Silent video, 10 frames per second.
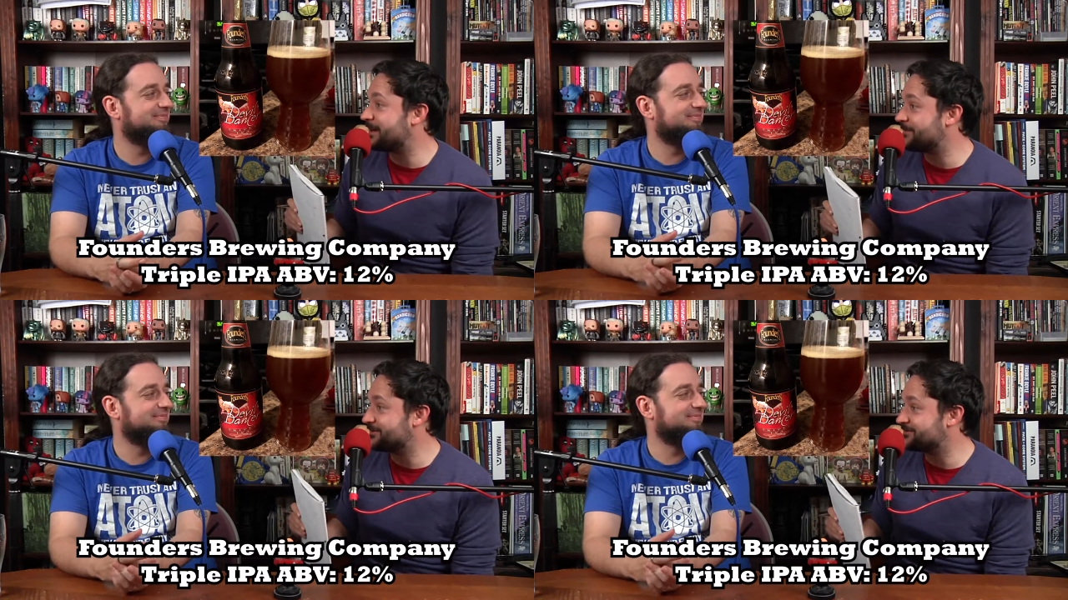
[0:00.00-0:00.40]

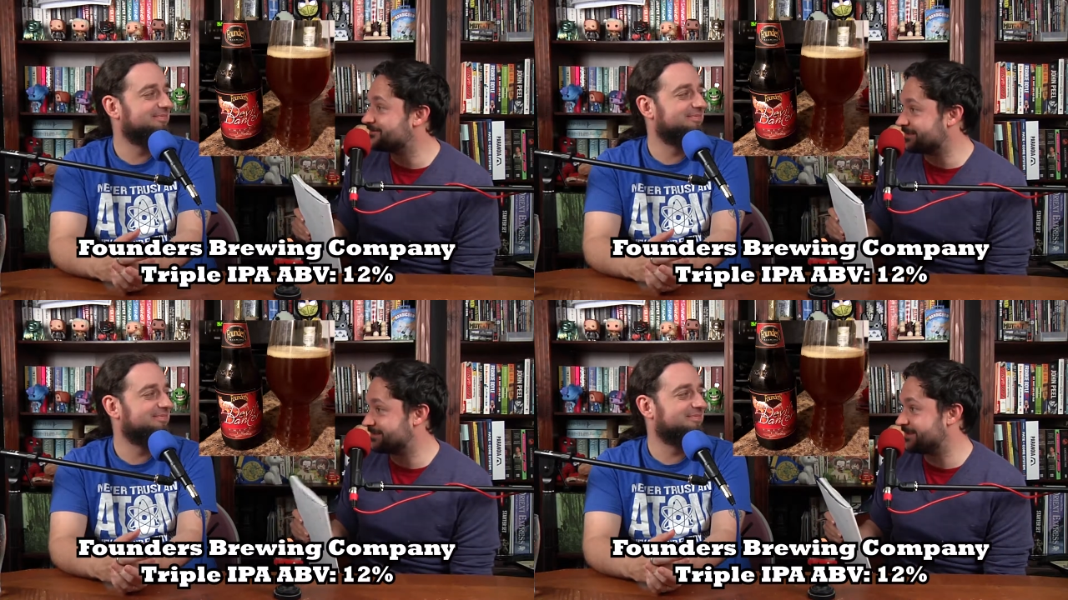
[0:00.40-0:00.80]
Speaker 1: about most
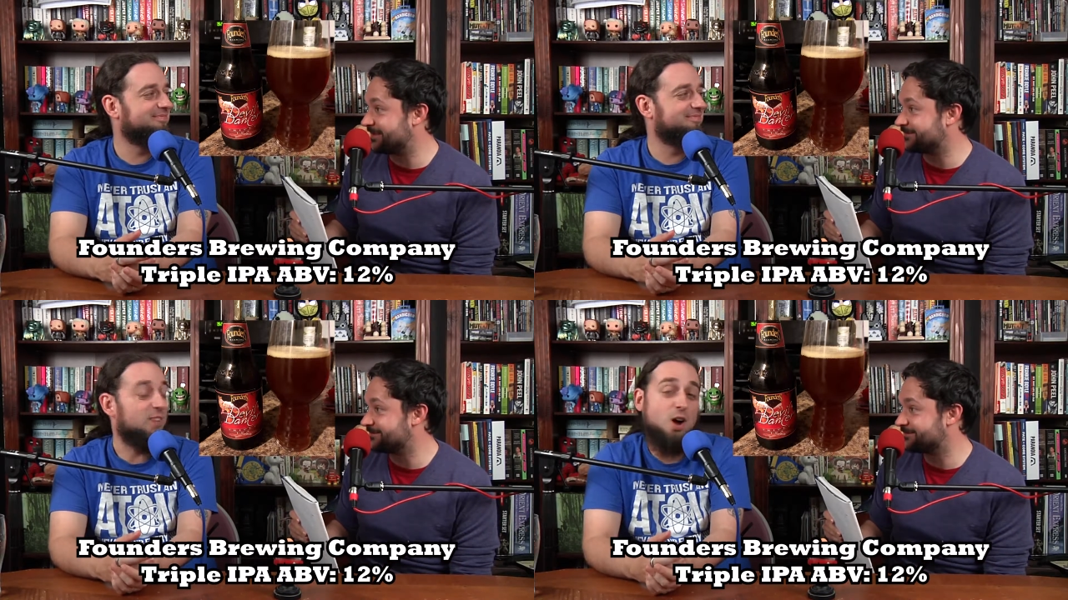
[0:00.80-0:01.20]
of these
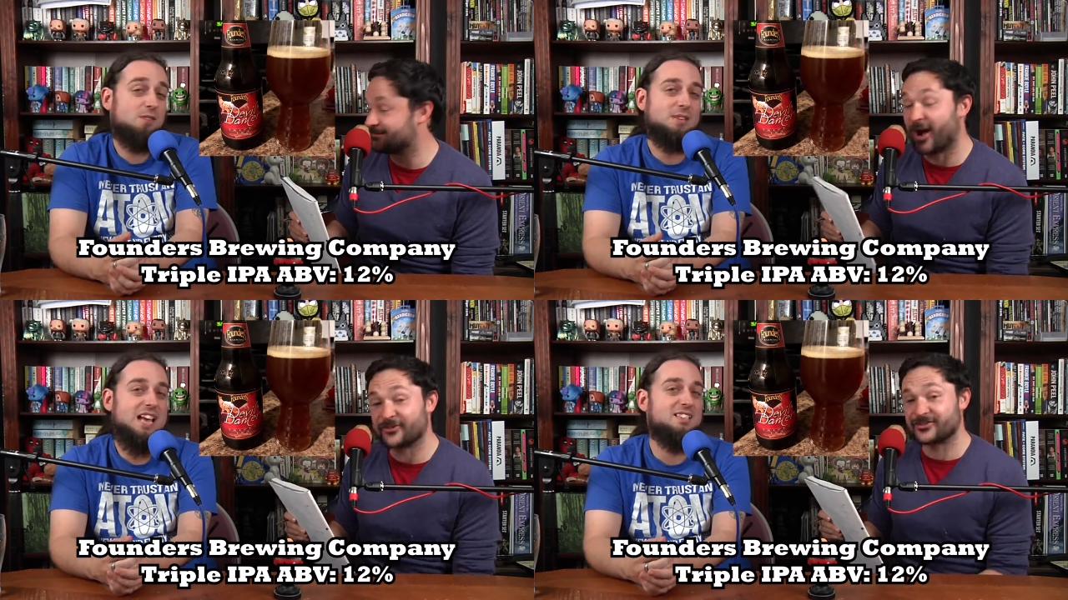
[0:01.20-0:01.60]
things.
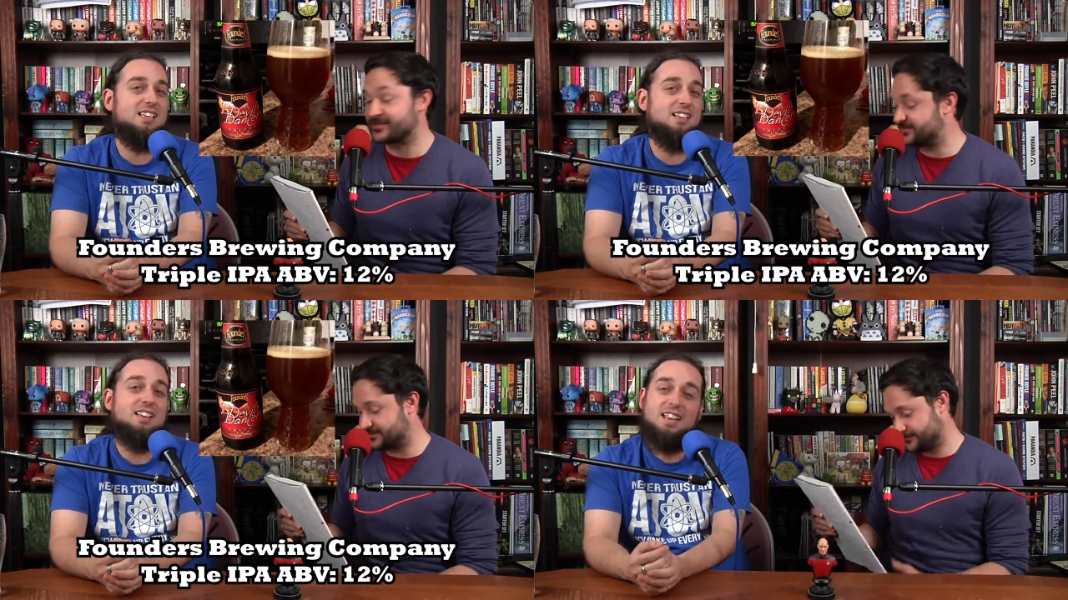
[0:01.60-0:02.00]
Speaker 2: I'm
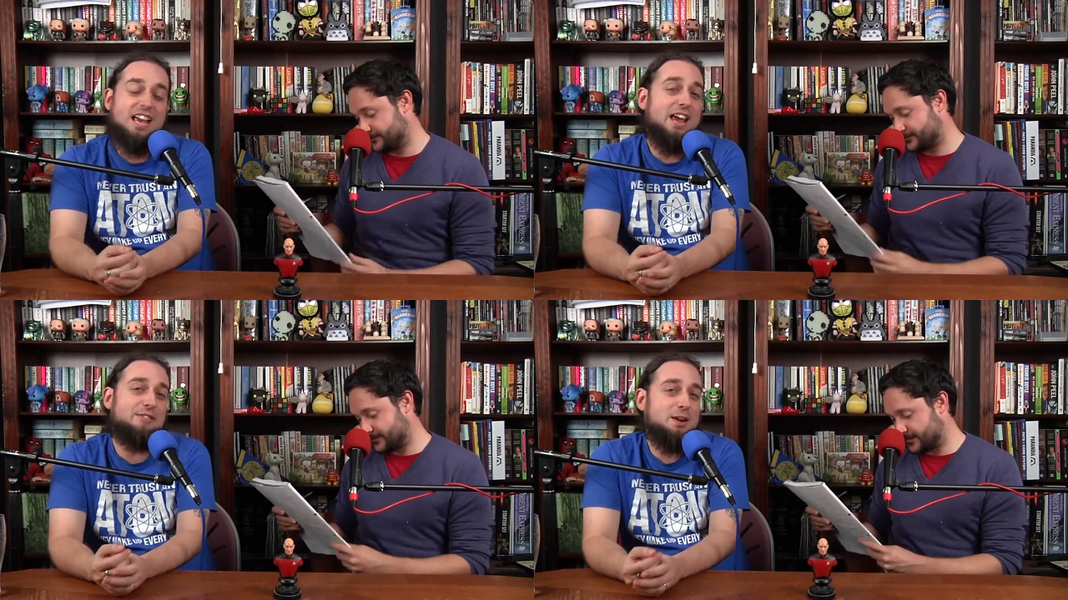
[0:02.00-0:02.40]
guessing. Just...
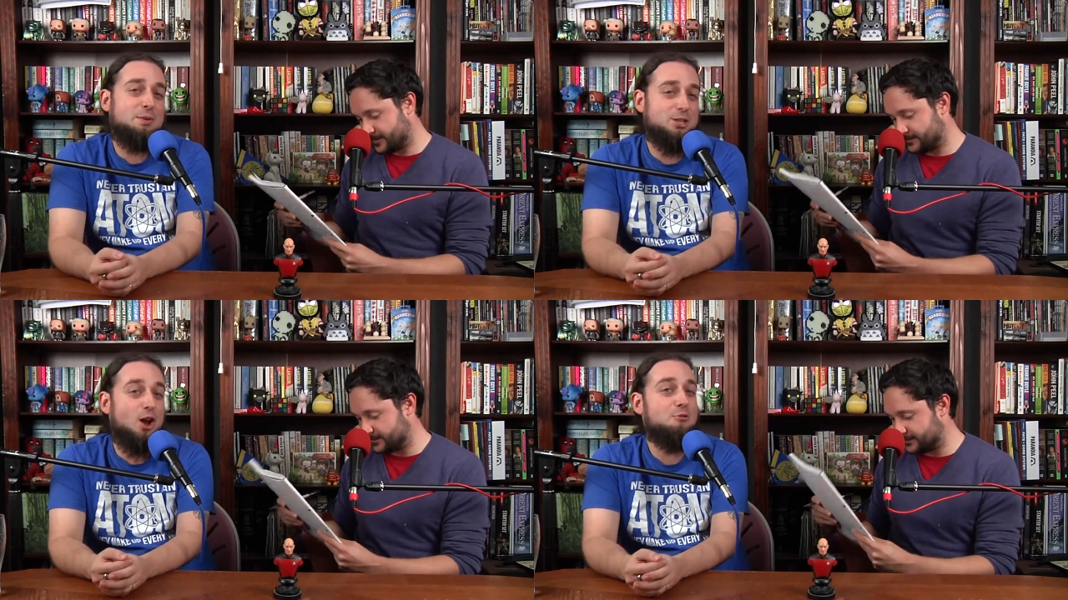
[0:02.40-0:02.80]
If
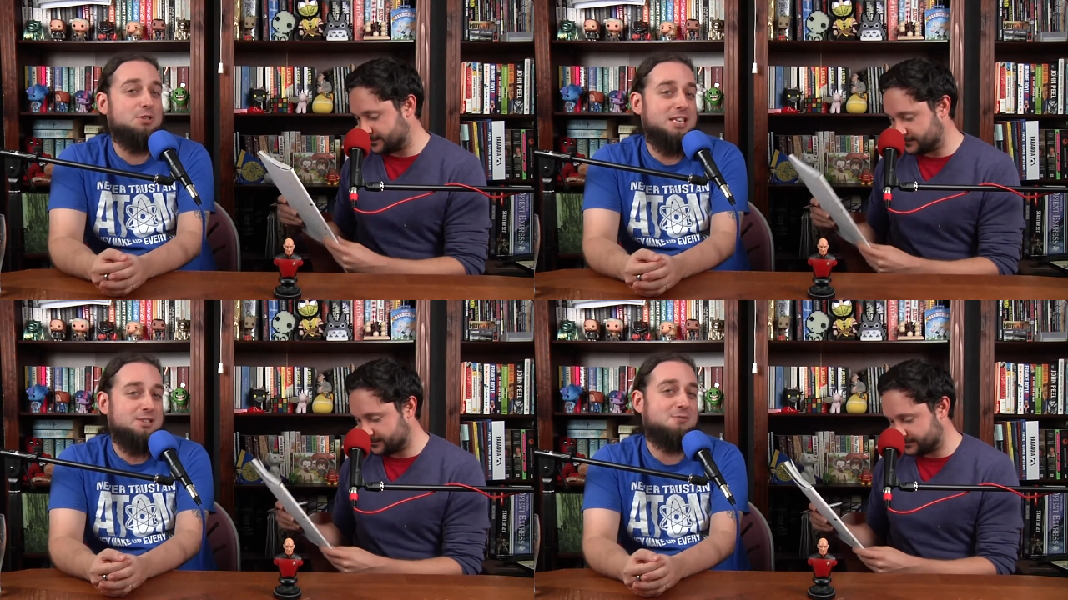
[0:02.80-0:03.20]
anybody
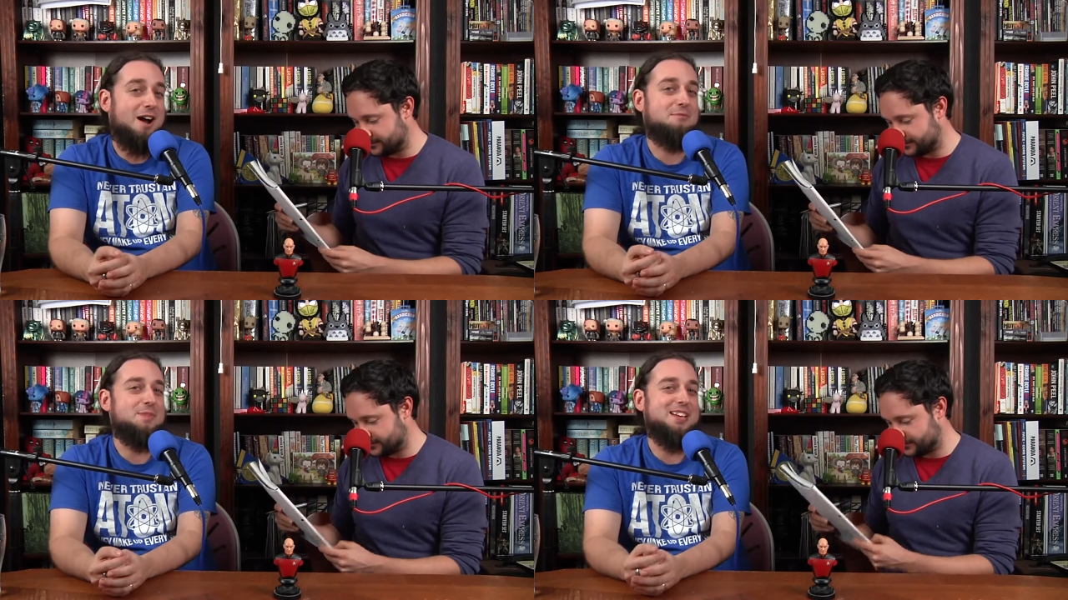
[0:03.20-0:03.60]
knows these
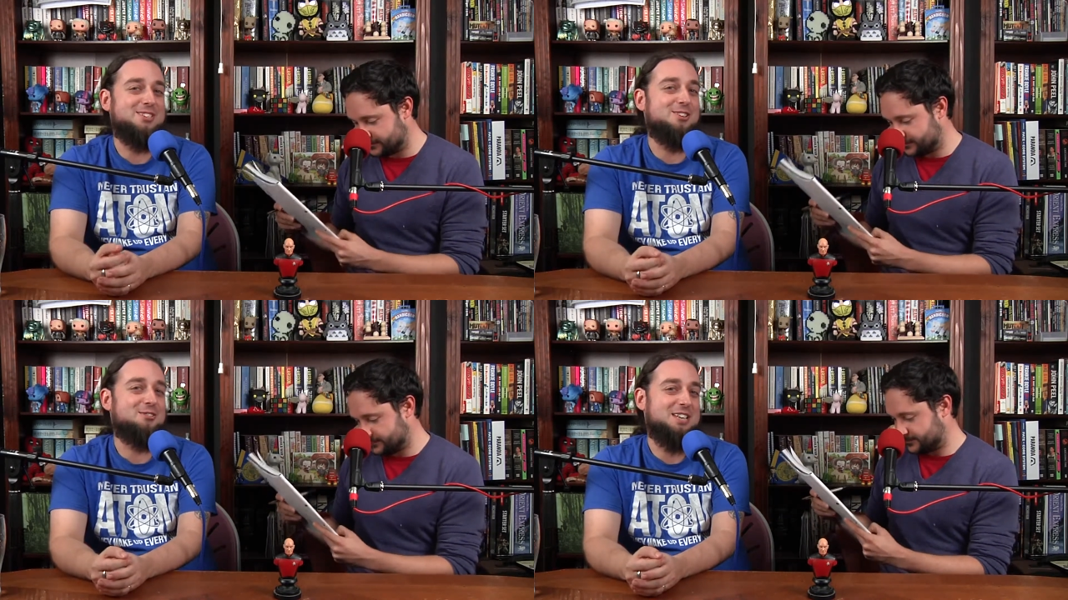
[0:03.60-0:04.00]
craft
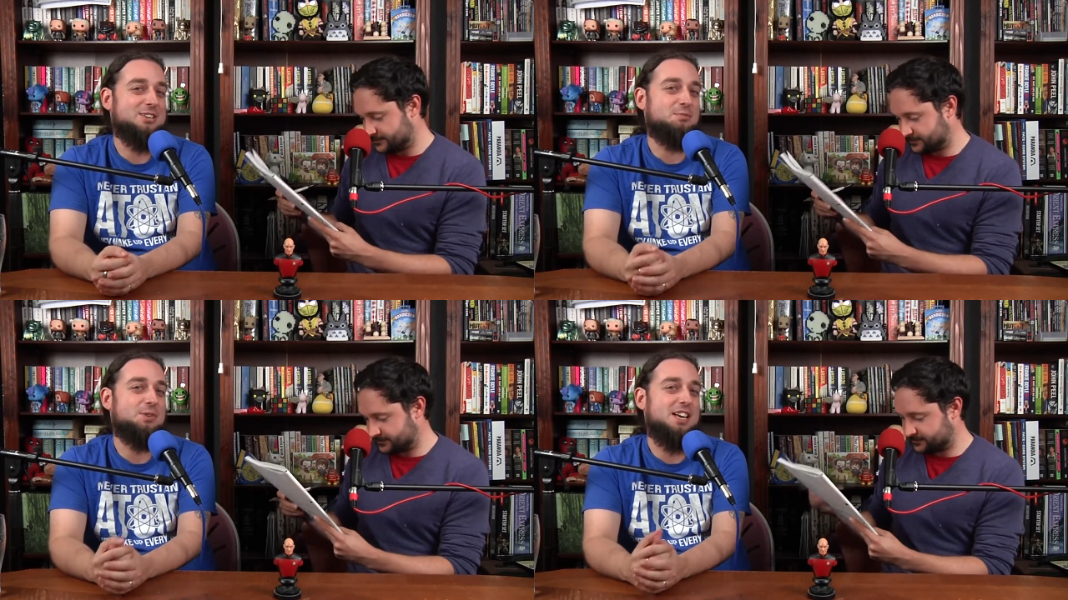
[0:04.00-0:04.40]
beers and knows the
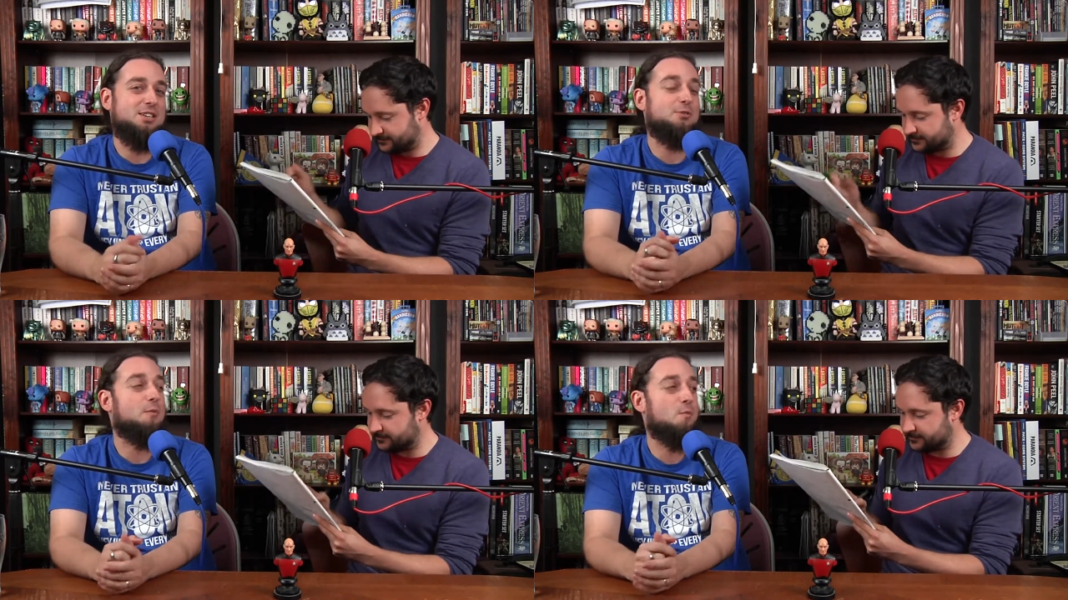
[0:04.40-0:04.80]
extra
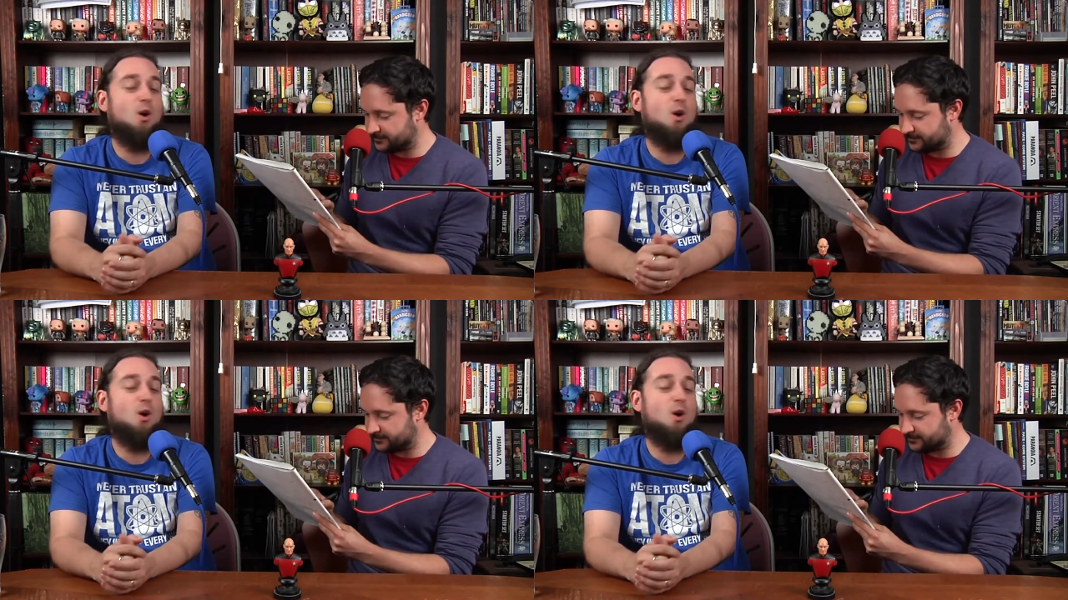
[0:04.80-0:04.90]
percentage, if I'm